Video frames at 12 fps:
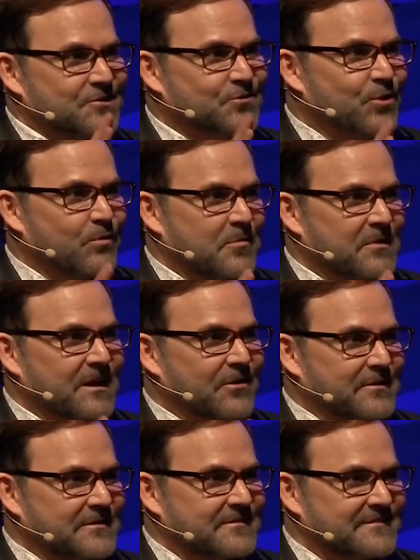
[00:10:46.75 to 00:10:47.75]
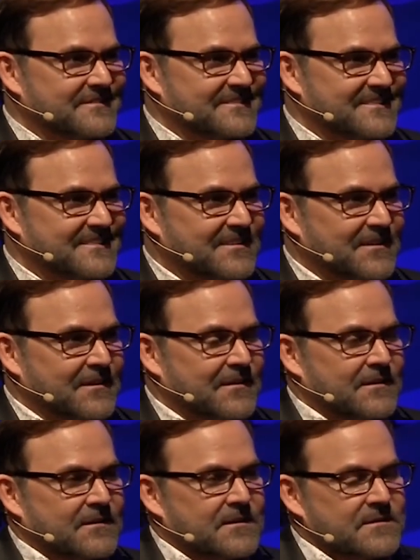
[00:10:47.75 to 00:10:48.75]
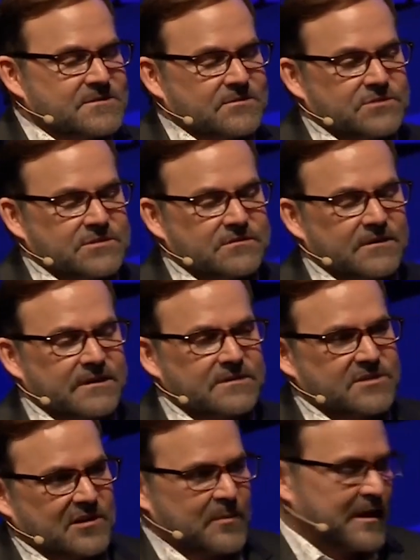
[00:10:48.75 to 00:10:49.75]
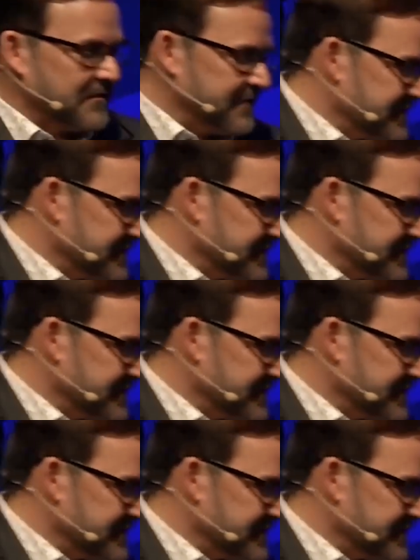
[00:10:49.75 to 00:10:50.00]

you know where we're going. So just look in Jeremiah